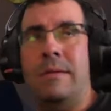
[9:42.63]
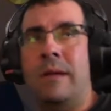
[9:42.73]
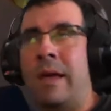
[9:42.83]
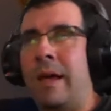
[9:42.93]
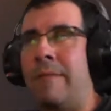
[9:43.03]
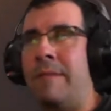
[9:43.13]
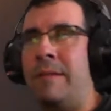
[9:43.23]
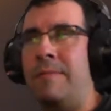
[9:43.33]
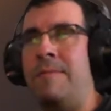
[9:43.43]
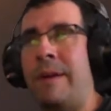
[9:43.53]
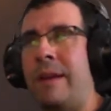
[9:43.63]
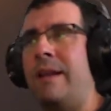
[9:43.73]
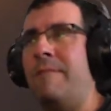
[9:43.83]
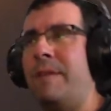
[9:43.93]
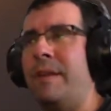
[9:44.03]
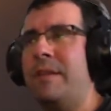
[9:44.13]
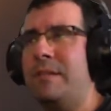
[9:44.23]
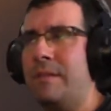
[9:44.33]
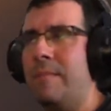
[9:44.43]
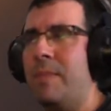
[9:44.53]
have it finally
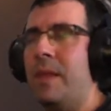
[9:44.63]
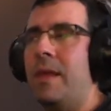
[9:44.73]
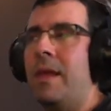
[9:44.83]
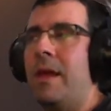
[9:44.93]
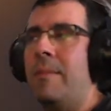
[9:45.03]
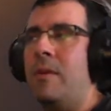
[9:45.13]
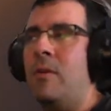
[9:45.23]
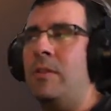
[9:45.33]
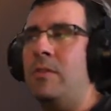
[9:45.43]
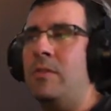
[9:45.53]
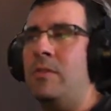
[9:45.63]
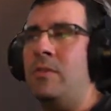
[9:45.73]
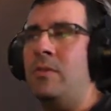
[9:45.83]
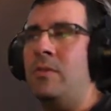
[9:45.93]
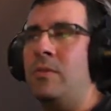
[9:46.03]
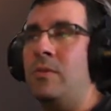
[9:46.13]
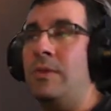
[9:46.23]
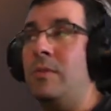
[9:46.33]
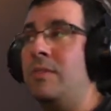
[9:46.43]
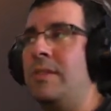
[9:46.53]
finished, I'm going to
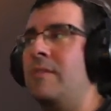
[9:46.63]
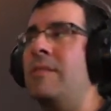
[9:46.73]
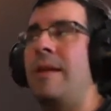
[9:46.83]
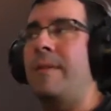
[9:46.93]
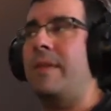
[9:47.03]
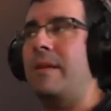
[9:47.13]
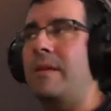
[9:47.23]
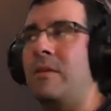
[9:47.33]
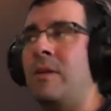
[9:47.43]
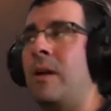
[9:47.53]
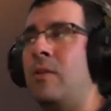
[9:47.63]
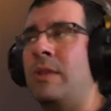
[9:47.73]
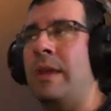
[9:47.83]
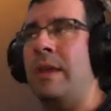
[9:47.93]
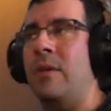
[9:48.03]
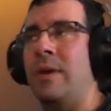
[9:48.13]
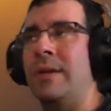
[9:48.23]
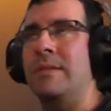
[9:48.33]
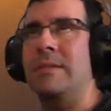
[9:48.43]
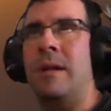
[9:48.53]
use it on everything, on all the
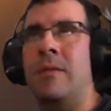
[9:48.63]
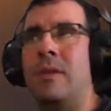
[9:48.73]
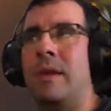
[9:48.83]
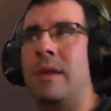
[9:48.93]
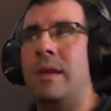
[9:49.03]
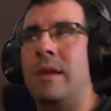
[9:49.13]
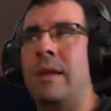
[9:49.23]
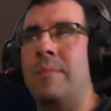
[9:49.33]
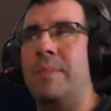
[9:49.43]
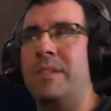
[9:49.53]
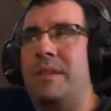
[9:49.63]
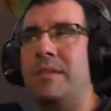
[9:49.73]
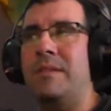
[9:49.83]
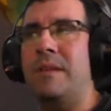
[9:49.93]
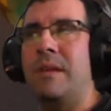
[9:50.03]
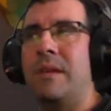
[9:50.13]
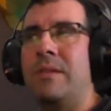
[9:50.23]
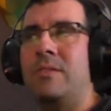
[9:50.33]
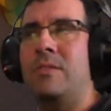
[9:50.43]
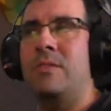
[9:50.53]
quests, all the NPCs.
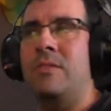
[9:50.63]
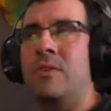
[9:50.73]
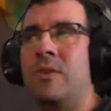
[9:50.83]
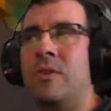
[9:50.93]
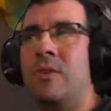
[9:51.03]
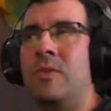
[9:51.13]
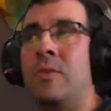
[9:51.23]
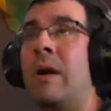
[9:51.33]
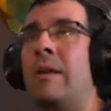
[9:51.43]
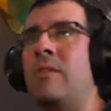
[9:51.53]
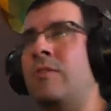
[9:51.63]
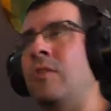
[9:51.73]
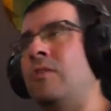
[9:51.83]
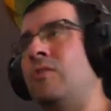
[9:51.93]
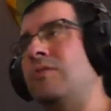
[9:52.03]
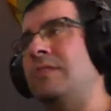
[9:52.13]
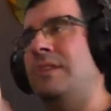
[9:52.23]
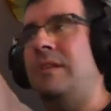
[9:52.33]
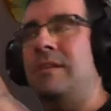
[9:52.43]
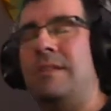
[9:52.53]
So you are not going to
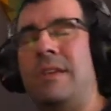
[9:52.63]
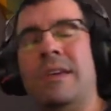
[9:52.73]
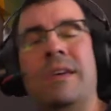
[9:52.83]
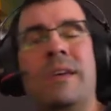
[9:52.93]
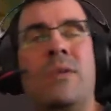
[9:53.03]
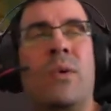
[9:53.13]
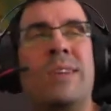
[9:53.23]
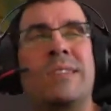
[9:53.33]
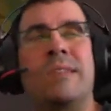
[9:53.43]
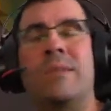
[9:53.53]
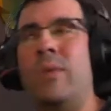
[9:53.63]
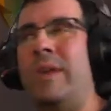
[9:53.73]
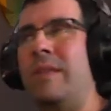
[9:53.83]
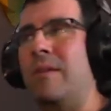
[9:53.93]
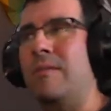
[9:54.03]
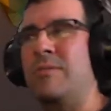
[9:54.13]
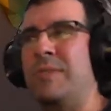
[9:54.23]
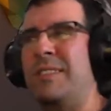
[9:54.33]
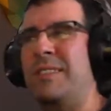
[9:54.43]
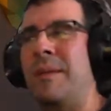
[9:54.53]
see the quest windows,
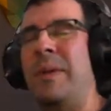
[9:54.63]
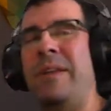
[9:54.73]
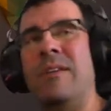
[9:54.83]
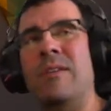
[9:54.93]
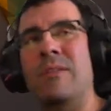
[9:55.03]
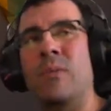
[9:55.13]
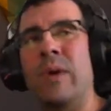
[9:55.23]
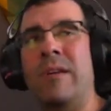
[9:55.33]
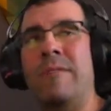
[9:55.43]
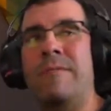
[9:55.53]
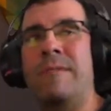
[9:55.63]
which is a very old way of